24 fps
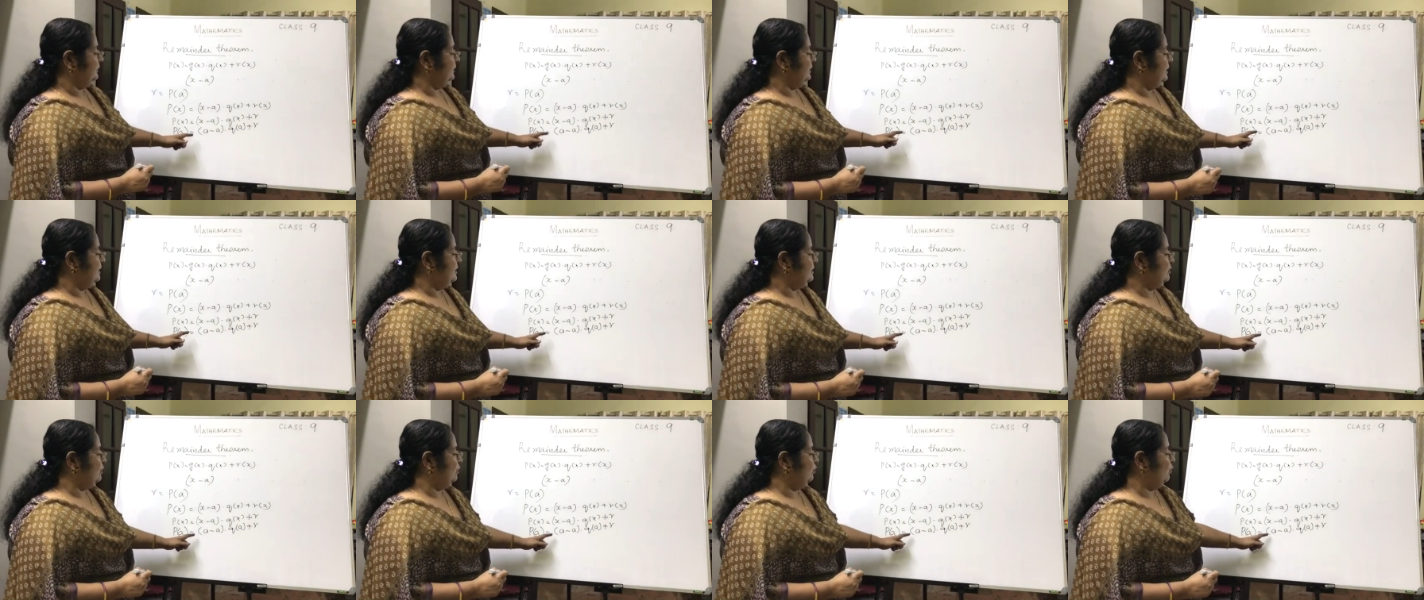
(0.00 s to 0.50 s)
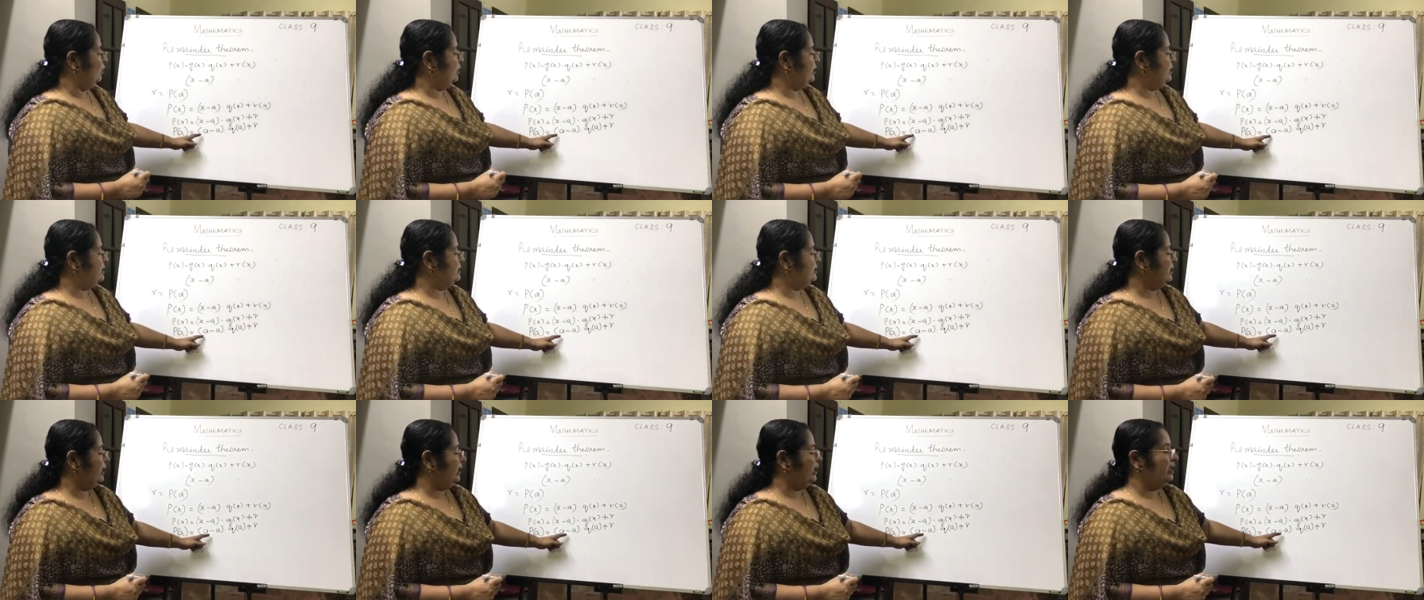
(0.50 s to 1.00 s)
So what
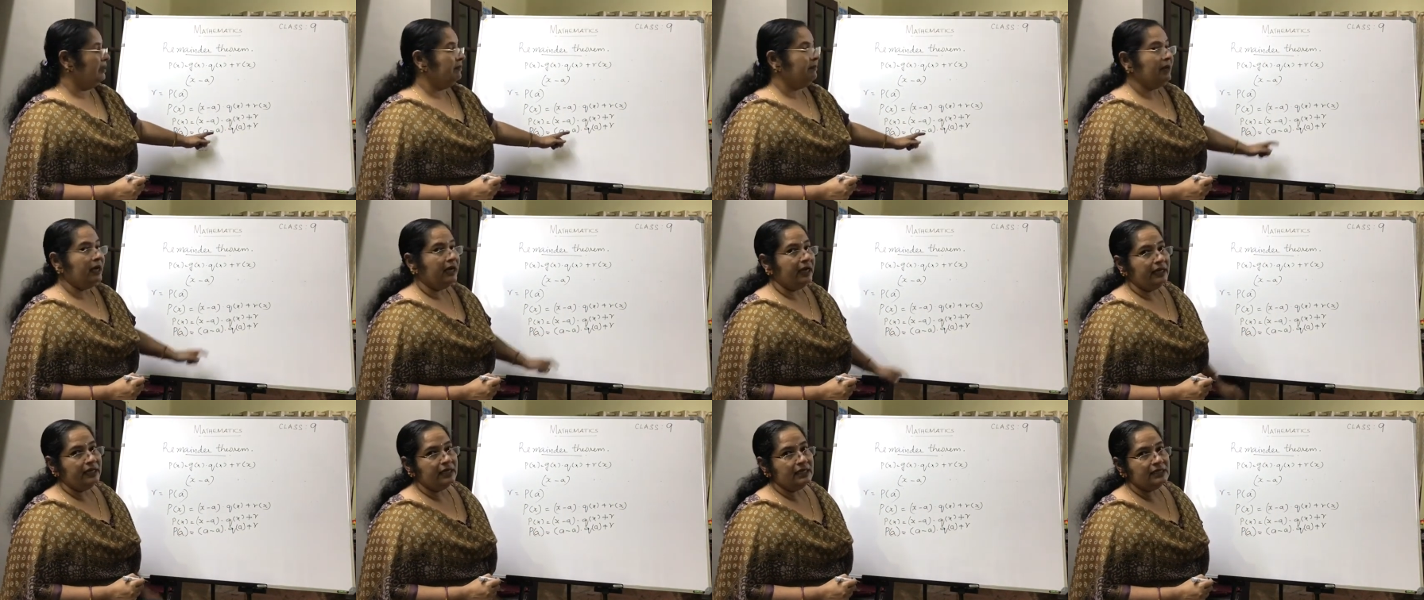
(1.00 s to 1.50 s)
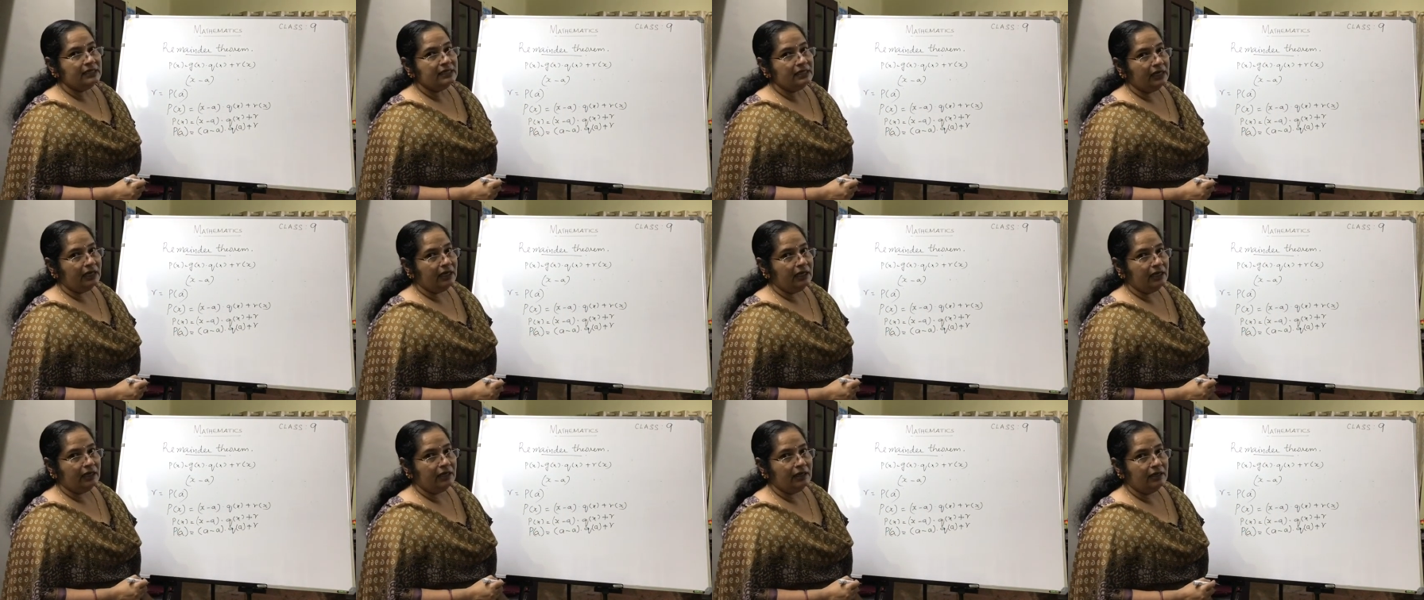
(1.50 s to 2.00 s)
is a minus
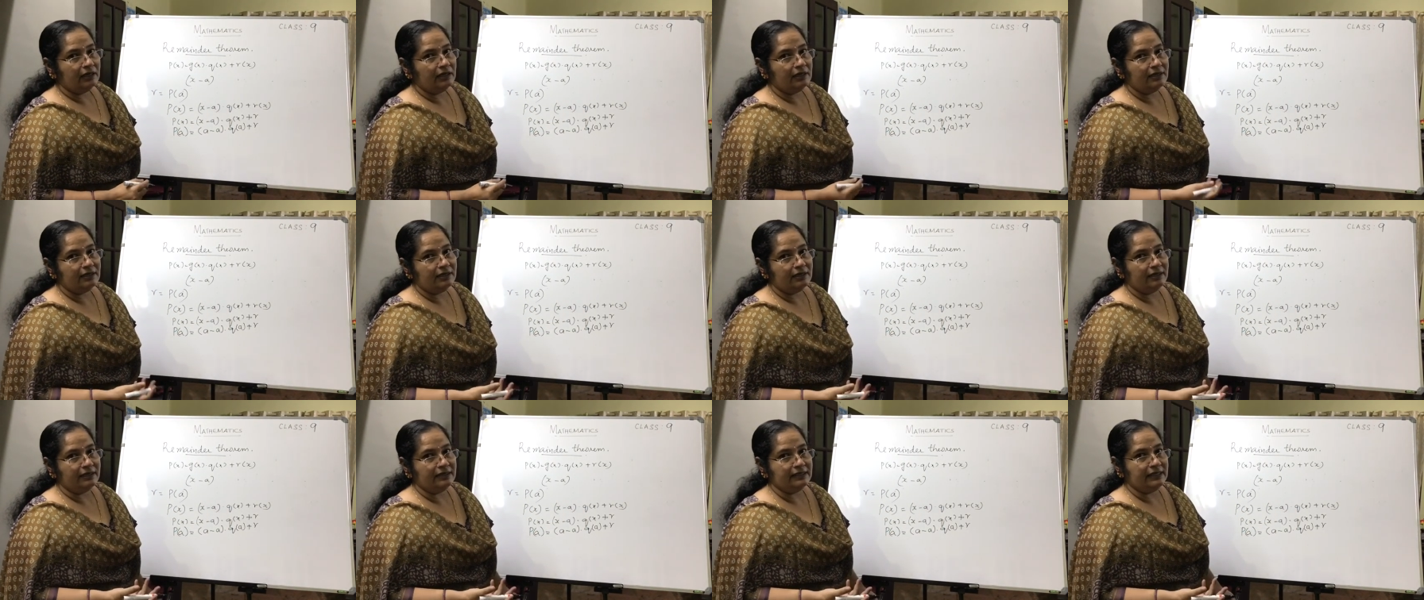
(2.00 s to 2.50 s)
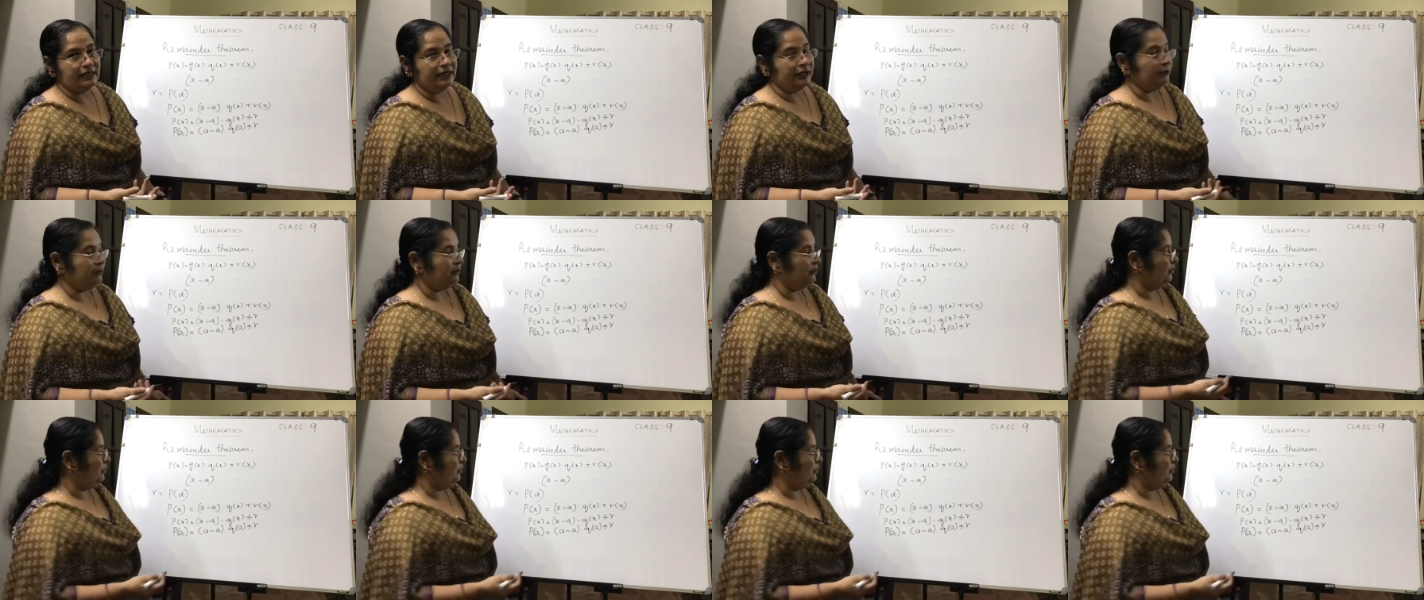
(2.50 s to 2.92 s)
a? 0.